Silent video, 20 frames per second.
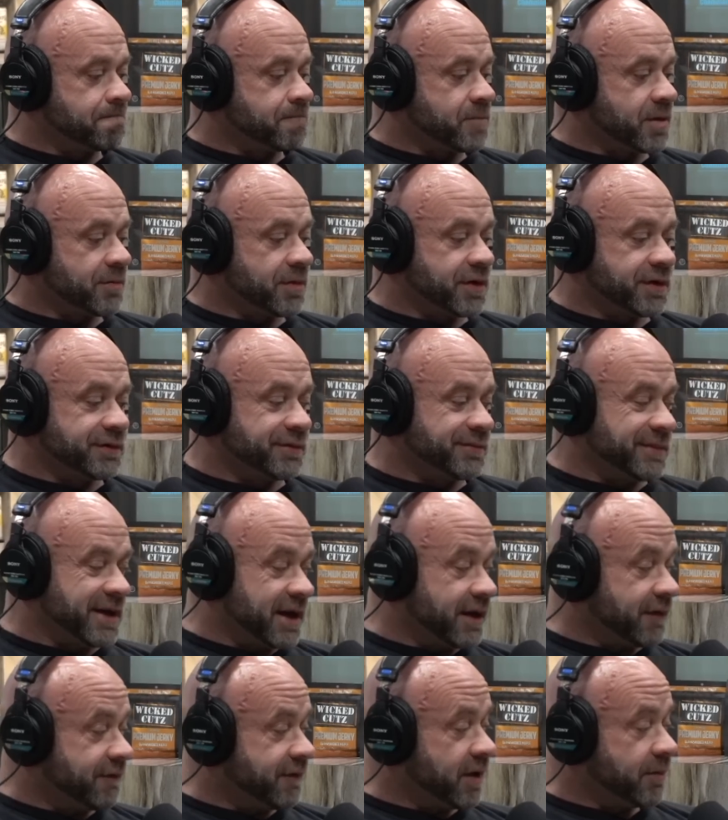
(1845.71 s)
because I
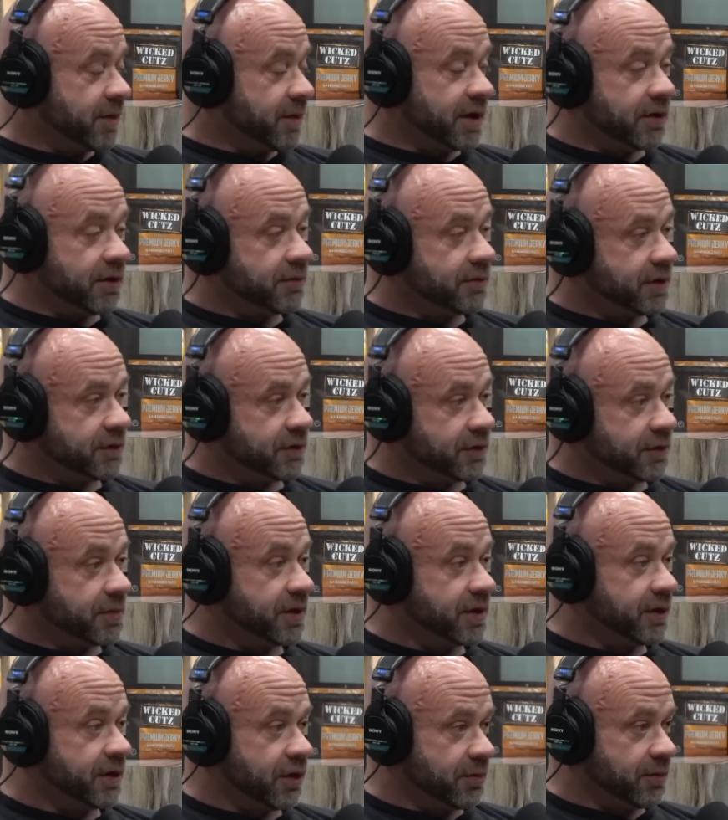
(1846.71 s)
had a family now that was
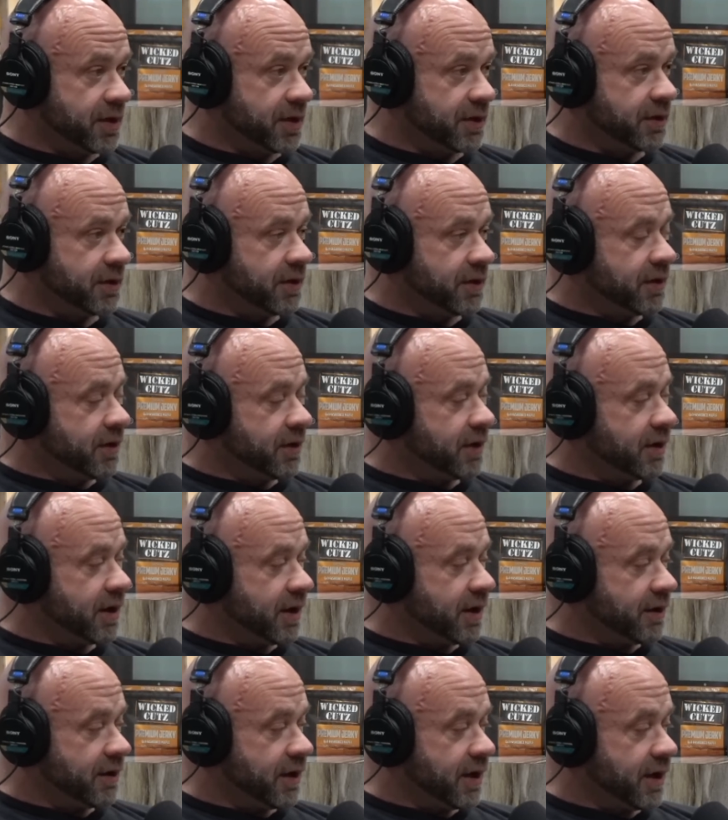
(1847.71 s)
dependent on me, and I
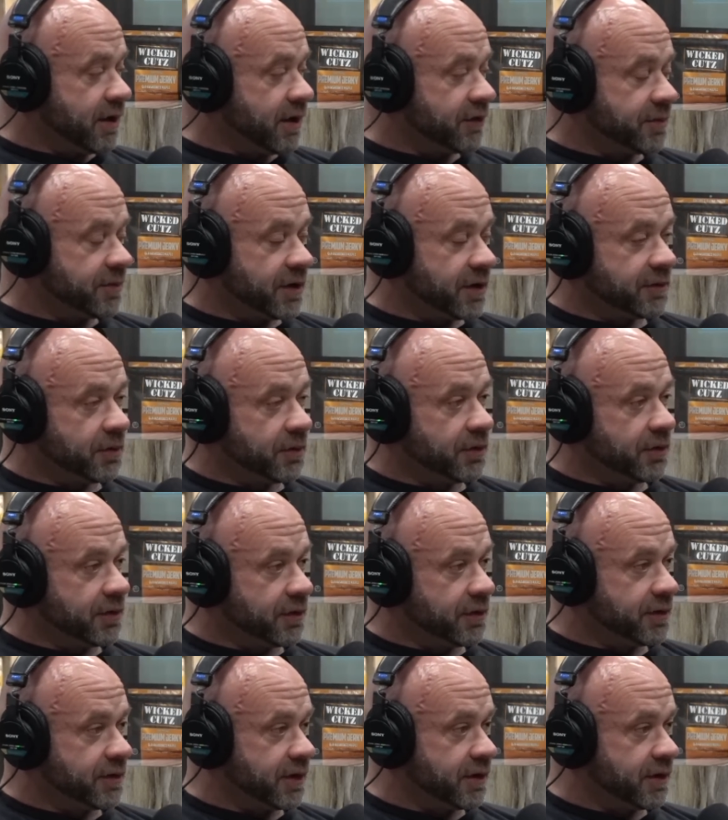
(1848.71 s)
had a responsibility
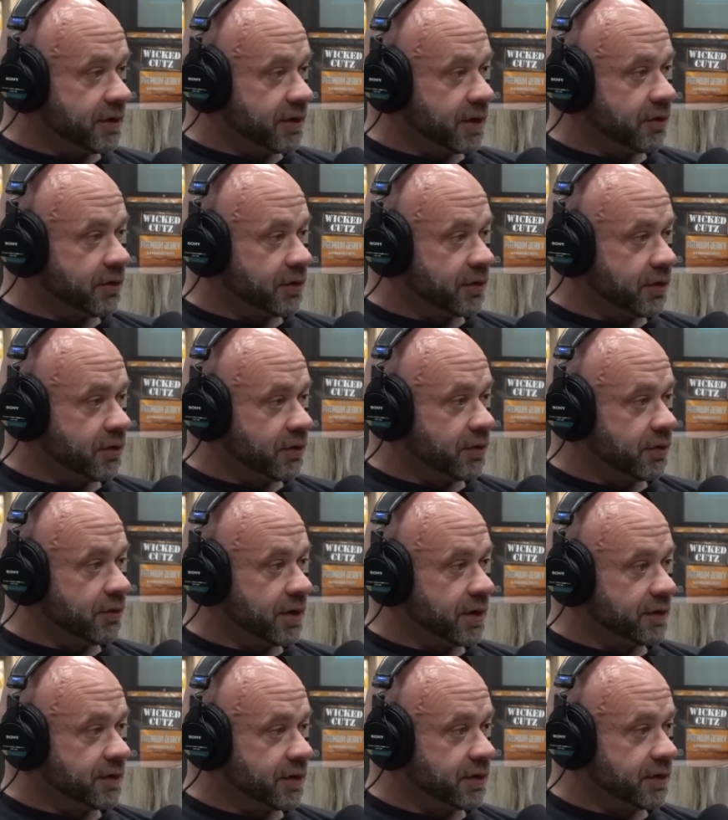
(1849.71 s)
to take care of that little girl and
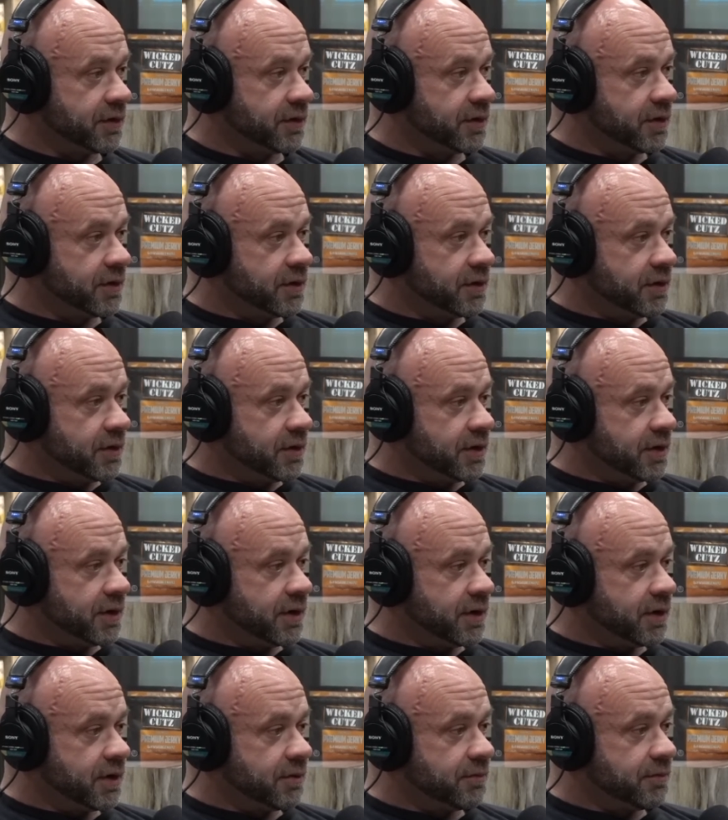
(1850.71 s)
raise her.
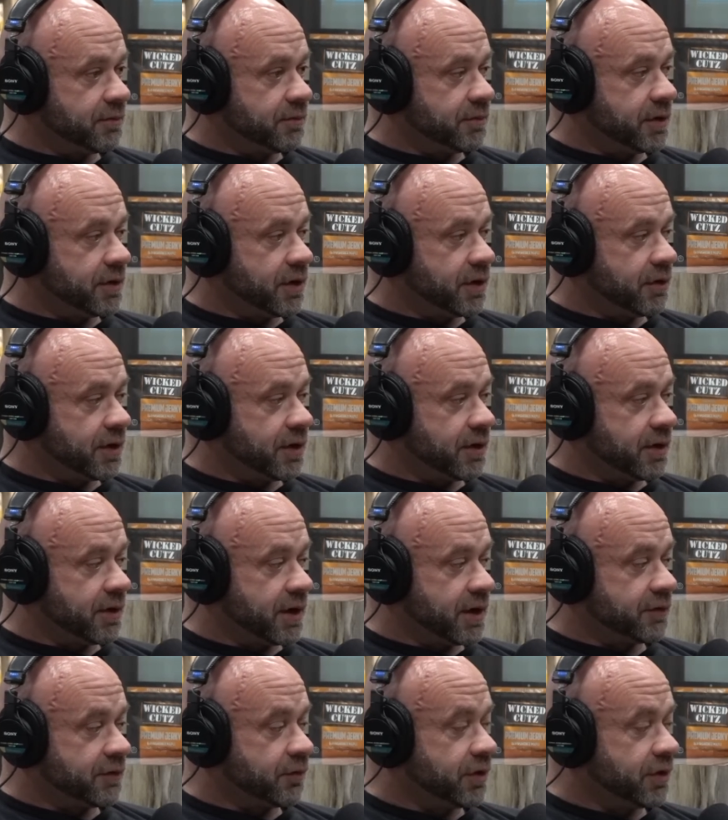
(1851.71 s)
And I
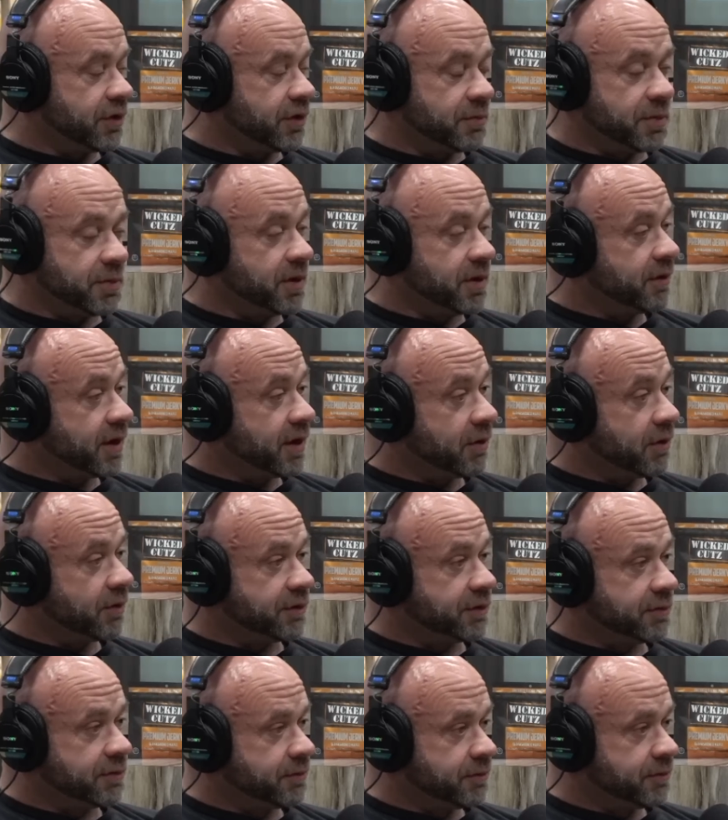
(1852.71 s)
just want her to be better than I
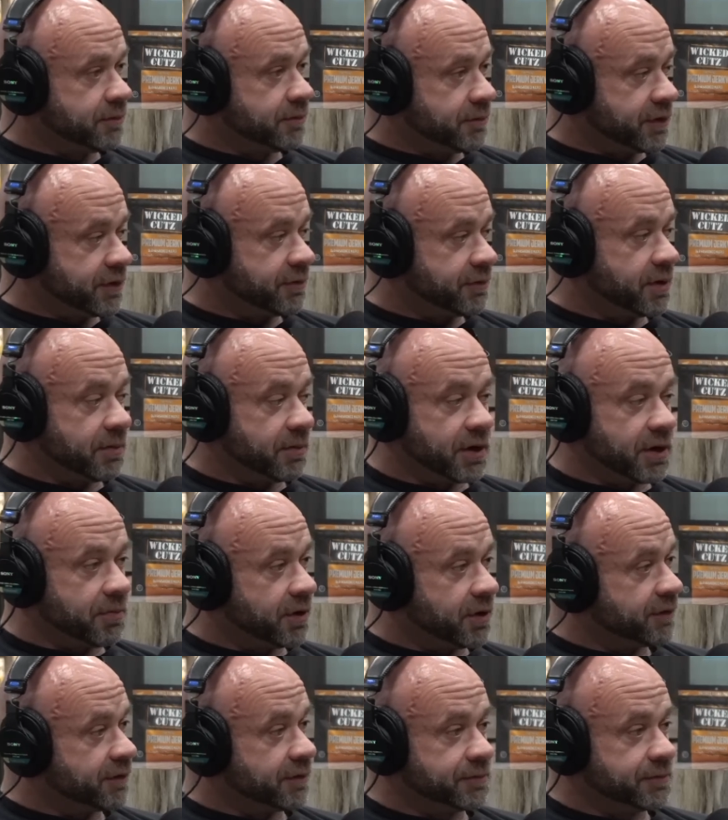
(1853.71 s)
was, just be a better
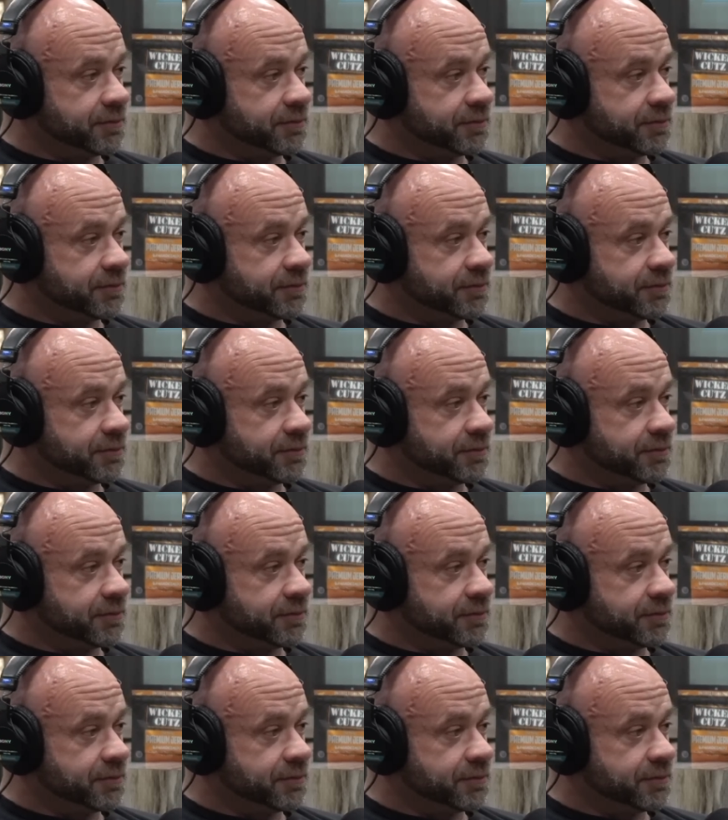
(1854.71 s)
person.